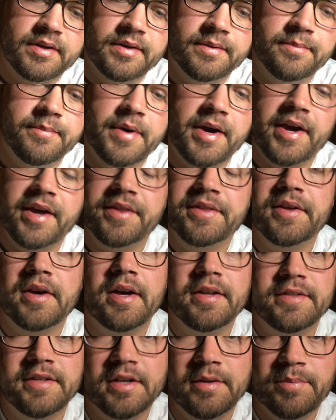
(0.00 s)
My
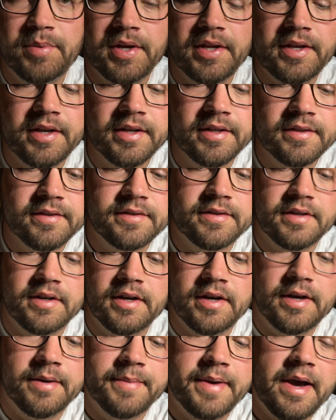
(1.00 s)
thoughts and opinions,
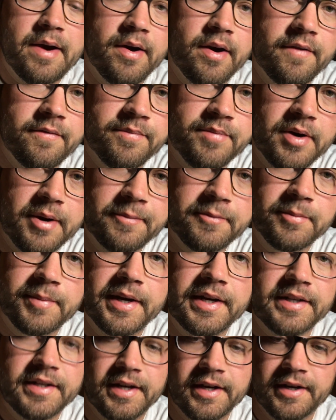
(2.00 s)
how I've prepped my
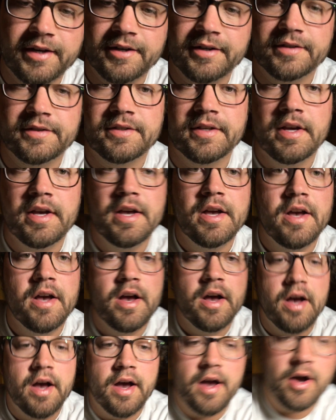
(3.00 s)
tires.
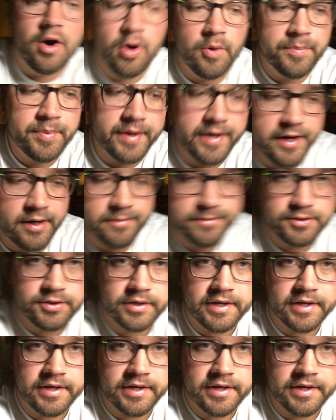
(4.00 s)
I hope it helps you